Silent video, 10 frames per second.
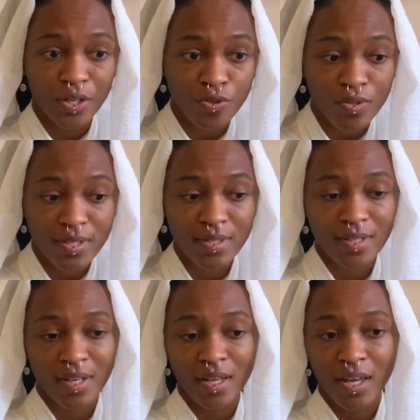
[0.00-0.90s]

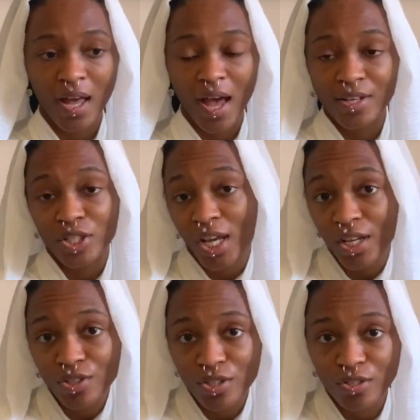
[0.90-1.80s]
interesting,
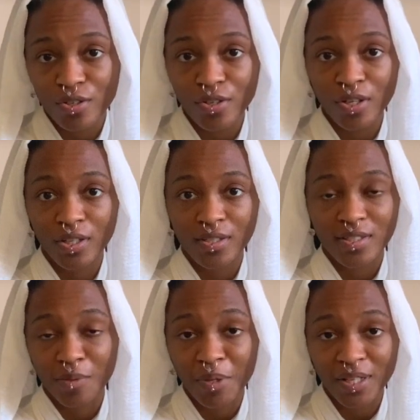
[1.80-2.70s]
educational,
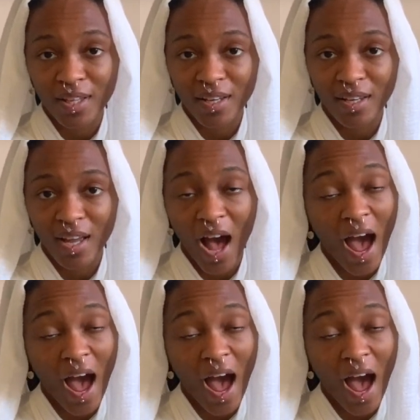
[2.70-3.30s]
stimulating.